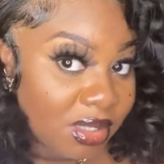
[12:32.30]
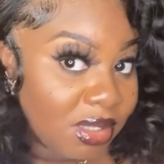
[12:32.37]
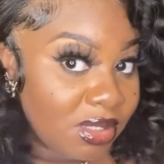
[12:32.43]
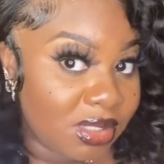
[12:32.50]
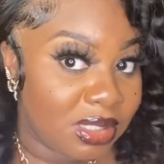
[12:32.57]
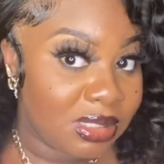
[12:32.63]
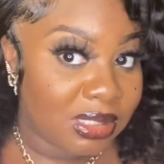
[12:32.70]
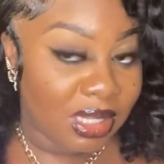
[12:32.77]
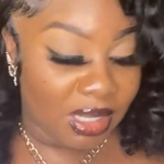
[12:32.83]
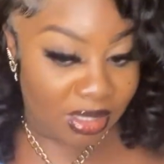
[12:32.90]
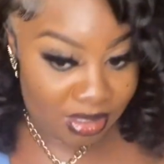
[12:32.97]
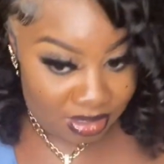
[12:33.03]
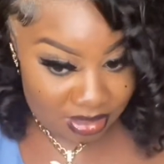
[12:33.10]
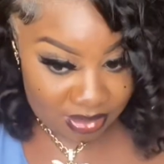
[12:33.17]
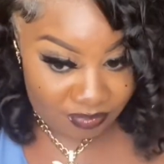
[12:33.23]

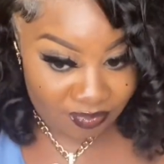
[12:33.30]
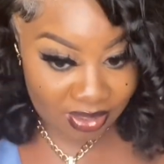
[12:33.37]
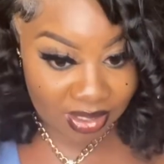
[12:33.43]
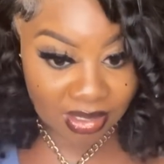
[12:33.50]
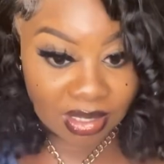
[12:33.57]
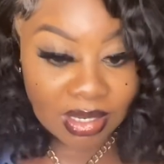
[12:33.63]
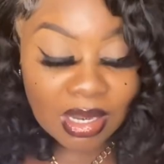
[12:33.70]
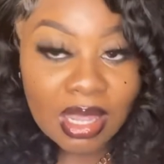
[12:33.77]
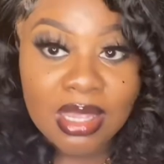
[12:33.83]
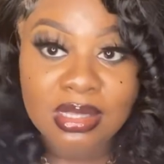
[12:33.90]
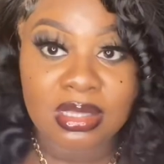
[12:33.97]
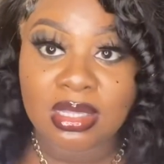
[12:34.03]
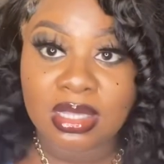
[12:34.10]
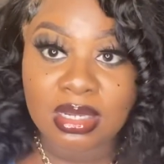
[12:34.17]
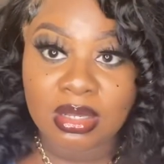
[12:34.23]
deciding if I
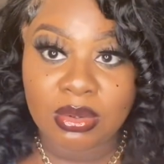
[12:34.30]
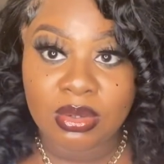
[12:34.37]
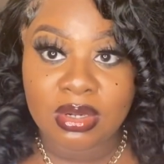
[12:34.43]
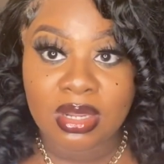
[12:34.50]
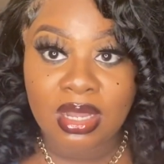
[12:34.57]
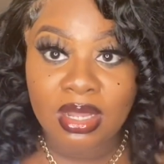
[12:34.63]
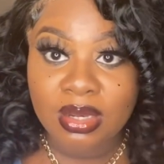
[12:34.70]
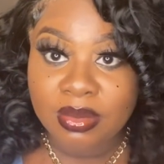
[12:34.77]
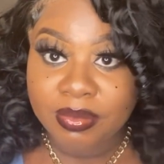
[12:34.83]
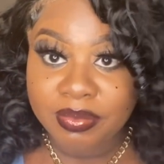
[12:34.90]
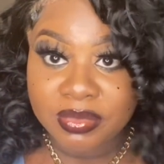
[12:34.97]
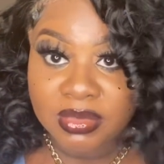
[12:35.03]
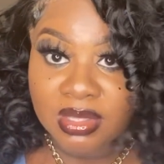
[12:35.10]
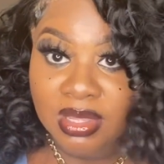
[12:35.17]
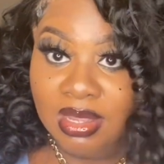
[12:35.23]
liked it or not.
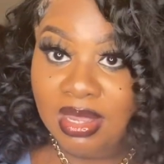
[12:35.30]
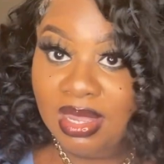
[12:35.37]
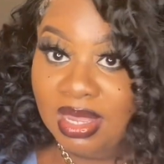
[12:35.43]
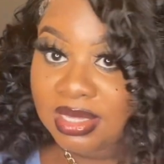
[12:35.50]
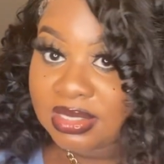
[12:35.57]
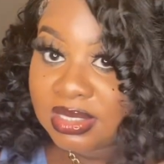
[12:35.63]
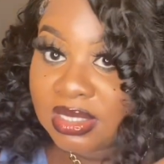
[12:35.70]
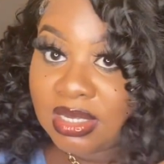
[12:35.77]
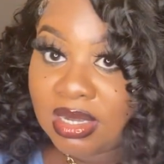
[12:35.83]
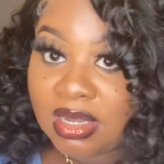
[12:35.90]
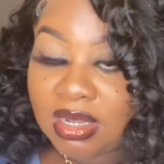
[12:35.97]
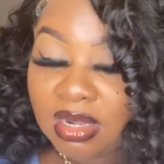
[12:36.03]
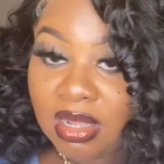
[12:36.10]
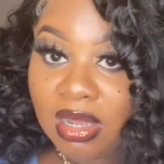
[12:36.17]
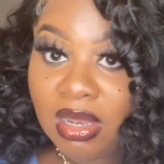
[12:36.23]
I had to
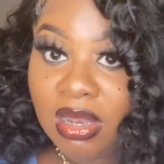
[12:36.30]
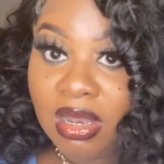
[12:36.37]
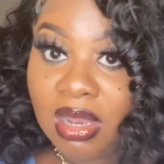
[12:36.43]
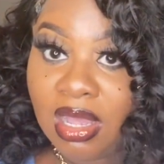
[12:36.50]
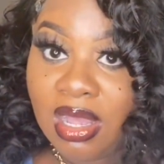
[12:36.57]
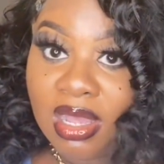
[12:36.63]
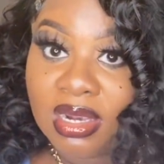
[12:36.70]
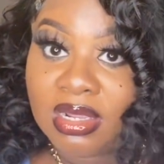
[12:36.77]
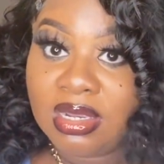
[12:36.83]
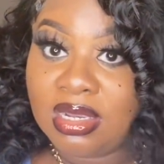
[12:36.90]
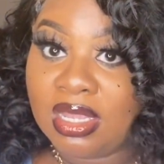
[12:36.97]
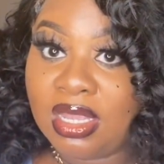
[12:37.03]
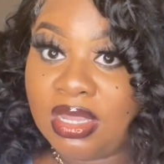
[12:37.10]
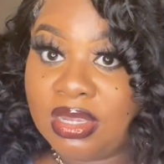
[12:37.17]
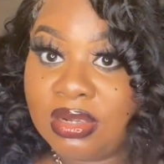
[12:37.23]
cut a lot of
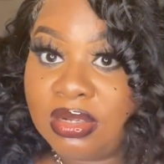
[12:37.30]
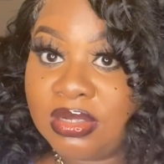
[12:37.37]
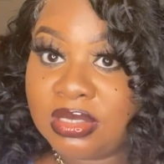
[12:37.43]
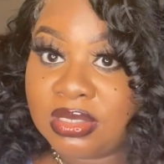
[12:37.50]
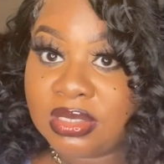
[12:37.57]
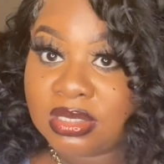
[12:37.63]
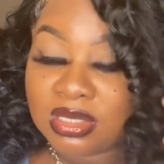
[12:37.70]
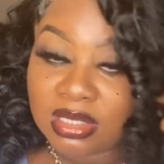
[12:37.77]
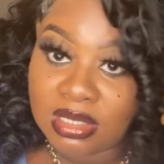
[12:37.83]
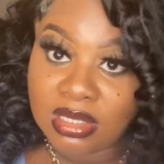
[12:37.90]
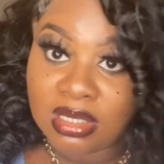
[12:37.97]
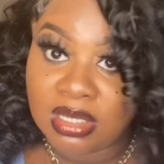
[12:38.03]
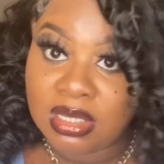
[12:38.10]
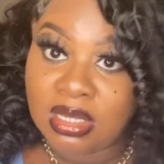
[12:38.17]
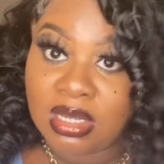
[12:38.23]
layers,
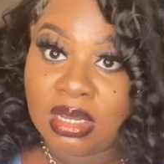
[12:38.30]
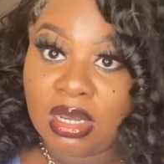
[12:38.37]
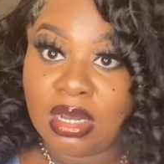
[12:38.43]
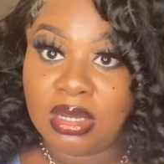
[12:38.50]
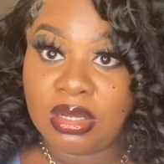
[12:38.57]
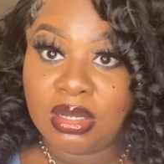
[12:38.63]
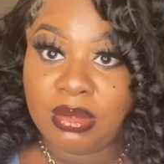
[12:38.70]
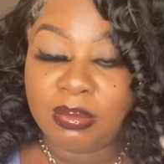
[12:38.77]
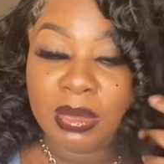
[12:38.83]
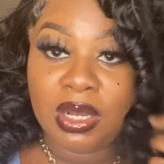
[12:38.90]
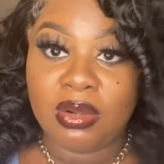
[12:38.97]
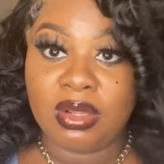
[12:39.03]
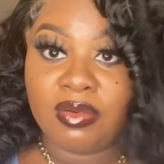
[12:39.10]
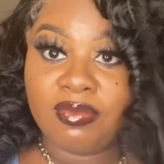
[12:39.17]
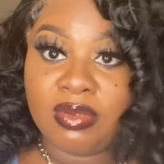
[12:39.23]
a good
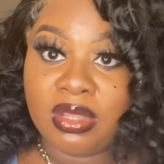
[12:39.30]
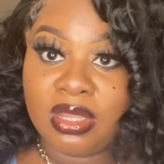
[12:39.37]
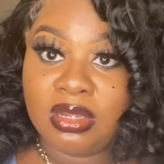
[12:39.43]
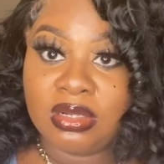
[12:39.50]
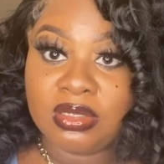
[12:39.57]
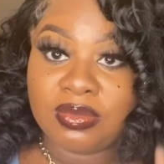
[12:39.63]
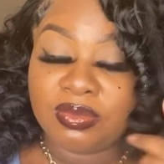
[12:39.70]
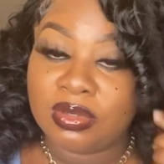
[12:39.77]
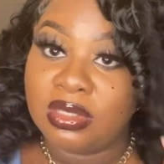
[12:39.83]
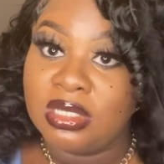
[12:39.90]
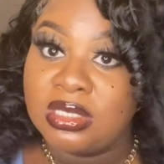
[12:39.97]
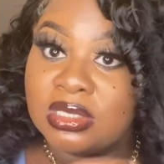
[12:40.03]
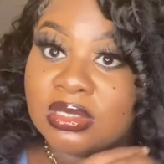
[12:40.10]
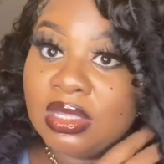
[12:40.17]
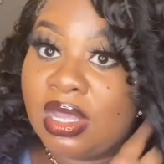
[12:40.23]
amount of layers for
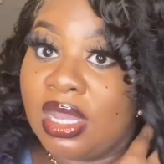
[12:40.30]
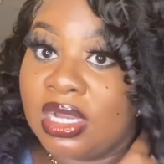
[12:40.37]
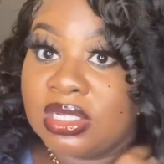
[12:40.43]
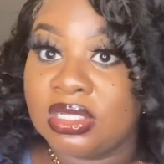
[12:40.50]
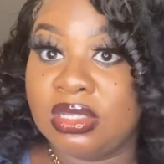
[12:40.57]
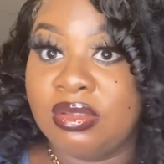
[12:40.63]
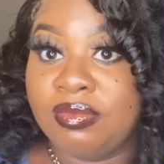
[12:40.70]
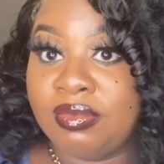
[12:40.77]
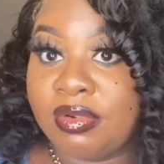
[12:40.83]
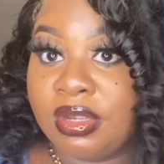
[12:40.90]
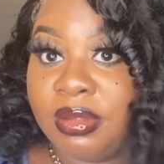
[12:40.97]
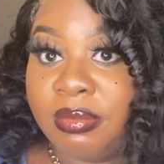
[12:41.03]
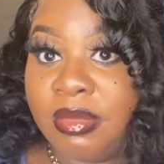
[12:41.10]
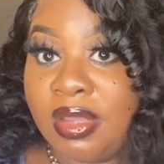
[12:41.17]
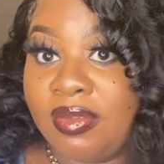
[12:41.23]
this to actually
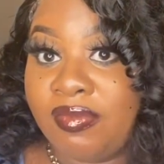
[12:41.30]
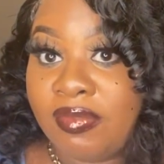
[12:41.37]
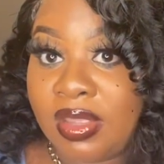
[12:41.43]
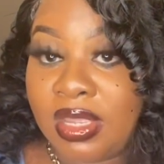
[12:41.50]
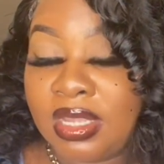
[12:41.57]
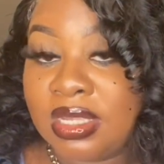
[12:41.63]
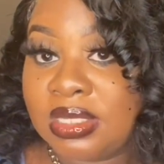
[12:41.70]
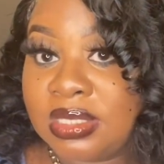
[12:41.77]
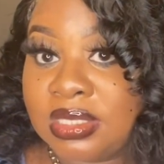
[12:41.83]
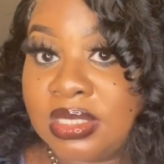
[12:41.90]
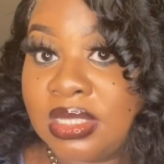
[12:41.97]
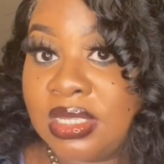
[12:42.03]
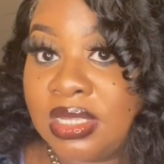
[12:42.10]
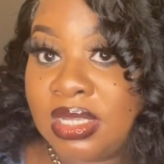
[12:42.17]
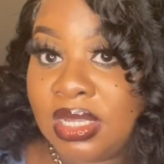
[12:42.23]
frame my face.
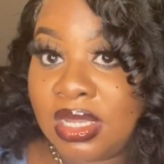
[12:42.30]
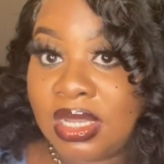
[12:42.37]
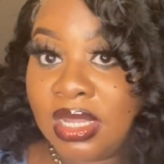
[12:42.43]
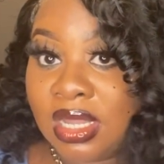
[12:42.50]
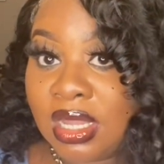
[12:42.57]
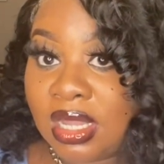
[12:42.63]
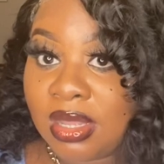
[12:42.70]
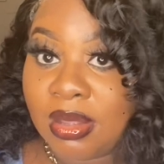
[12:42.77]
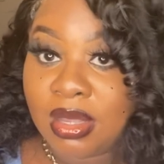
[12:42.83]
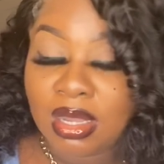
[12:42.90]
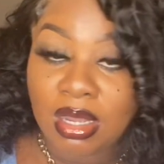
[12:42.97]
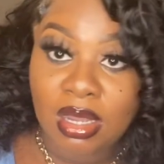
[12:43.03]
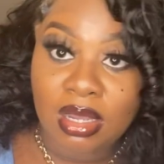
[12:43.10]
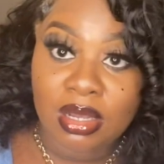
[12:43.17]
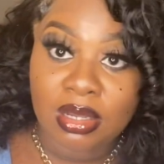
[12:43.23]
Let